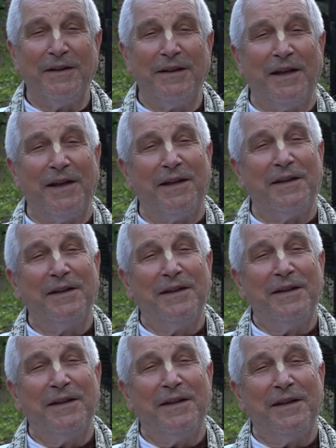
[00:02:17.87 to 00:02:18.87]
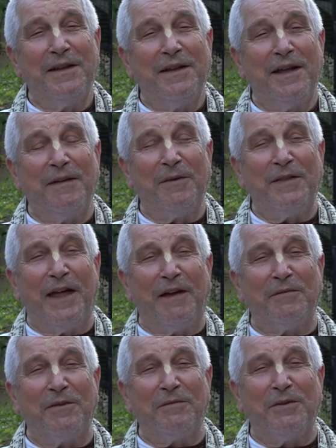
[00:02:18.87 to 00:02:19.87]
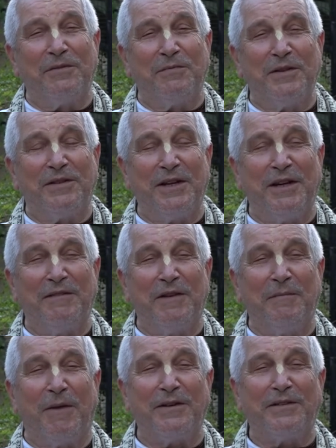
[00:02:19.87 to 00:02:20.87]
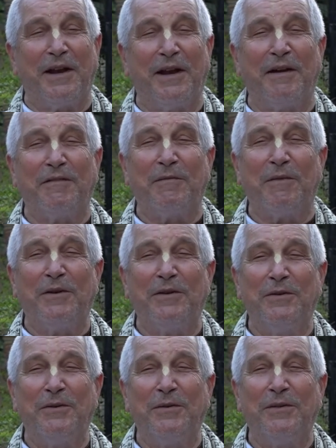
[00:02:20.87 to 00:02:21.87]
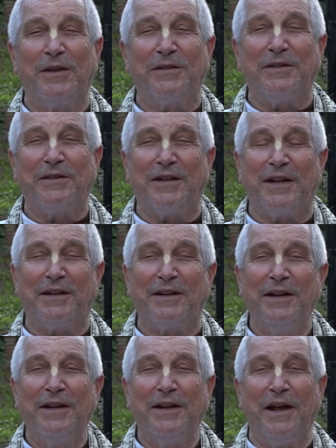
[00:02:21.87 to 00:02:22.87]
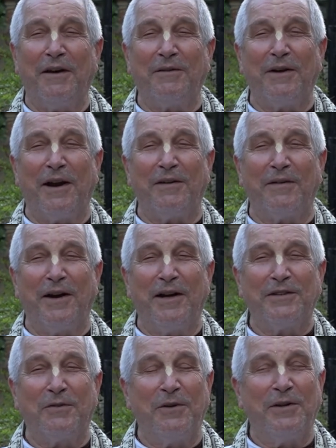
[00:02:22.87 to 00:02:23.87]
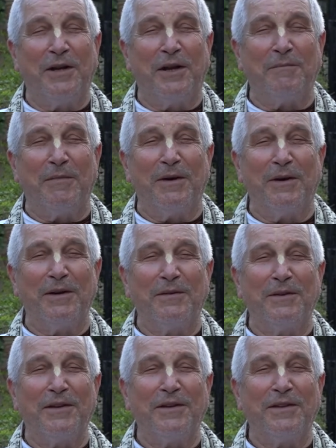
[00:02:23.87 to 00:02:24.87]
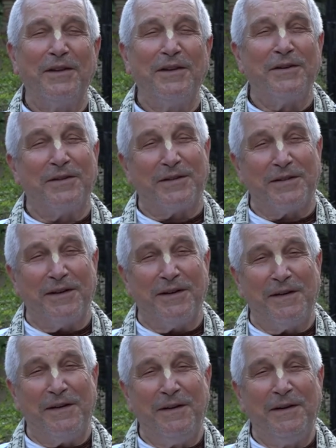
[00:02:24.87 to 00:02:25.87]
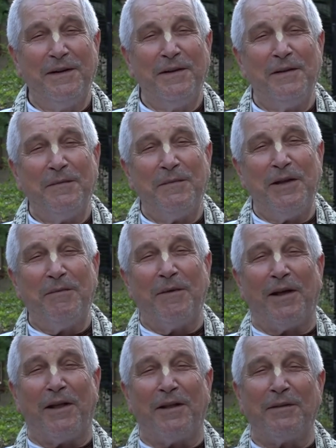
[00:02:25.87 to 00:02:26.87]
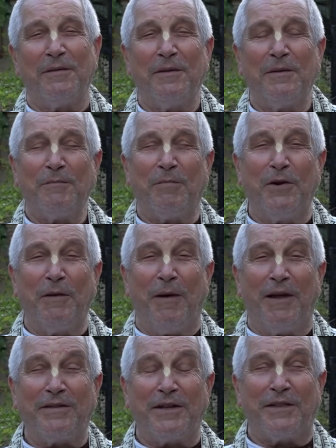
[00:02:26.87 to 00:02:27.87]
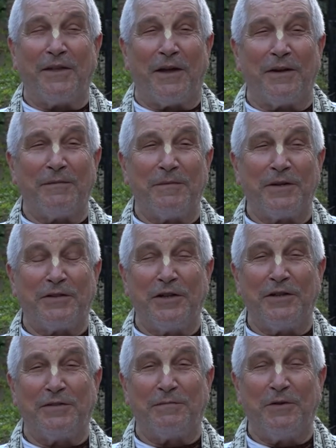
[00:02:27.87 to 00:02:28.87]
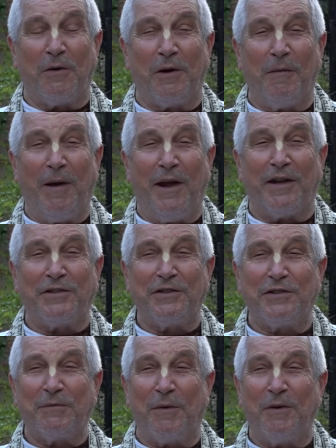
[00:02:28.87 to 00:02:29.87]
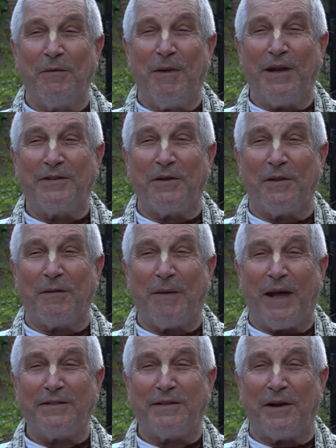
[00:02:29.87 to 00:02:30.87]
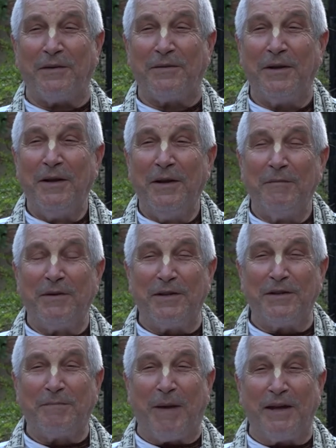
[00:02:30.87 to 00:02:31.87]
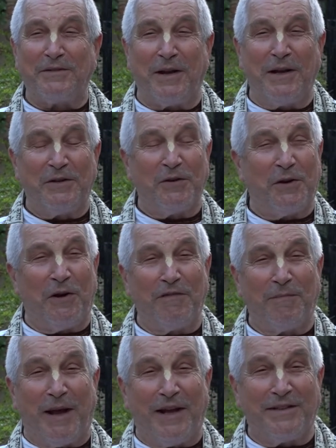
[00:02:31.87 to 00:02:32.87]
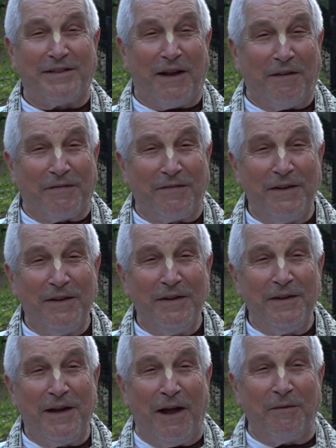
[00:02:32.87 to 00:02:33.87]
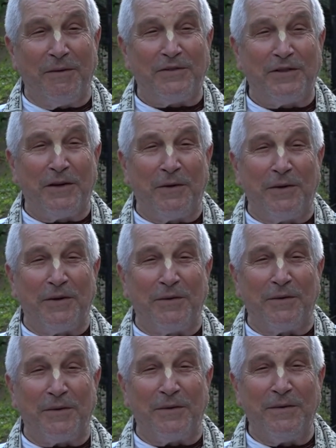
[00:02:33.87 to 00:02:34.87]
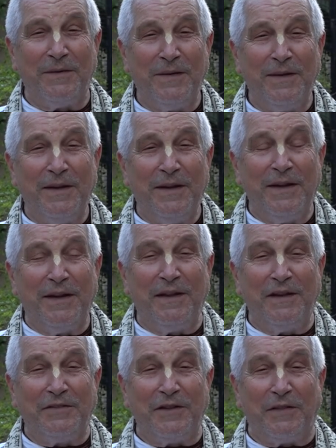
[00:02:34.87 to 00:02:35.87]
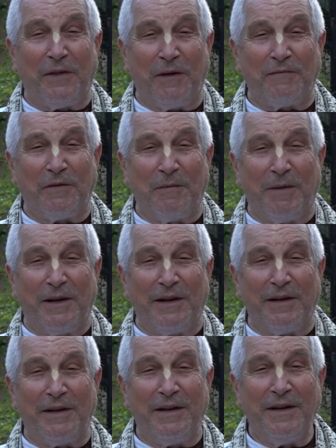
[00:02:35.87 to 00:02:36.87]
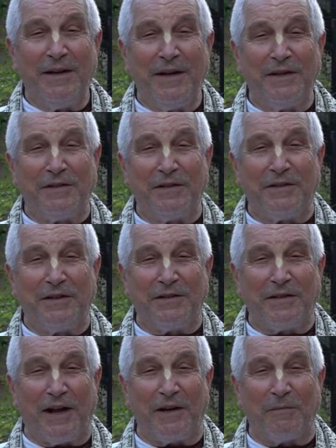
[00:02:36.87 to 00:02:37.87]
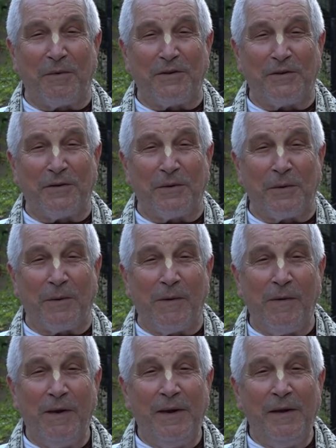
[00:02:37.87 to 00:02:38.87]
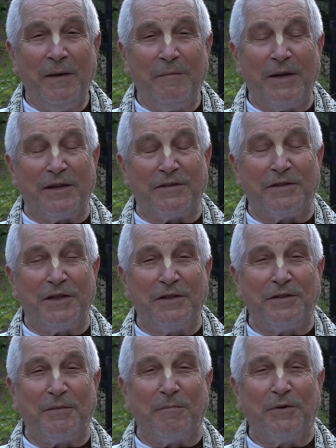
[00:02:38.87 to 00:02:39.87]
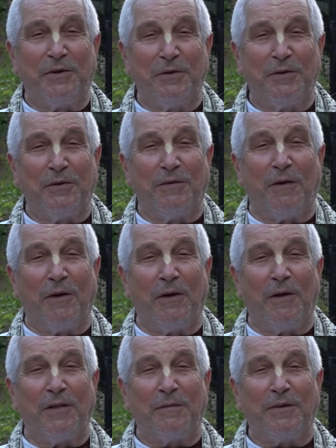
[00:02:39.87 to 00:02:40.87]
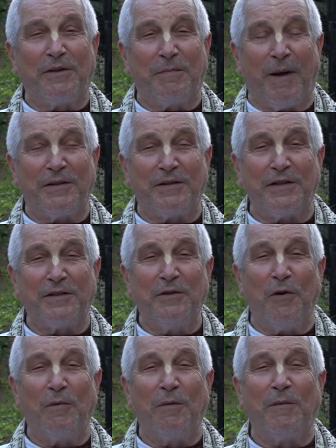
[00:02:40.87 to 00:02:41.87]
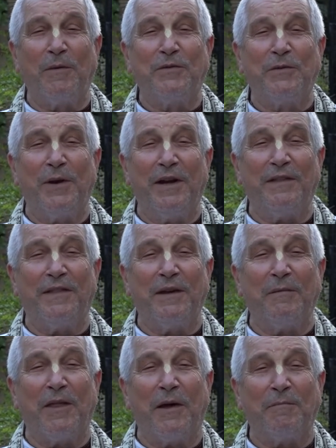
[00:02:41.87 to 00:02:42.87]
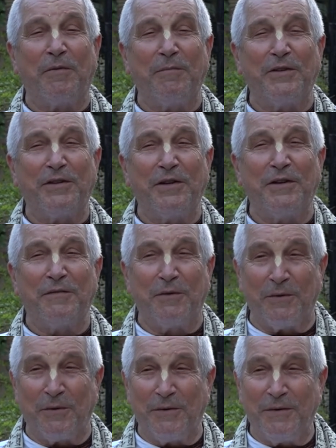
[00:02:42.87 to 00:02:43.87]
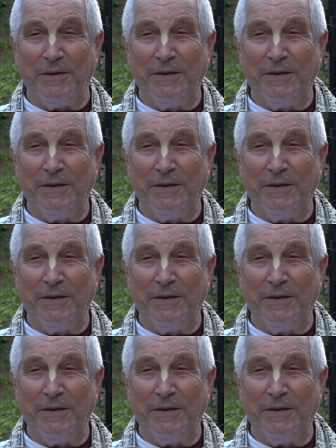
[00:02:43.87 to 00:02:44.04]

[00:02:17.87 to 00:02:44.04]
And when that was received in Barsana, everyone knew this is it. Now Radharani is going to get married with Krishna. Meanwhile, Purnamasi thought, she's Yoga Maya. She's the one who makes all the pastimes. But this pastime took off by itself. Now what's she going to do? And then she thought for a minute and she decided what to do. Because she's the guru of all the Brishpasis. No one will do anything without permission of guru.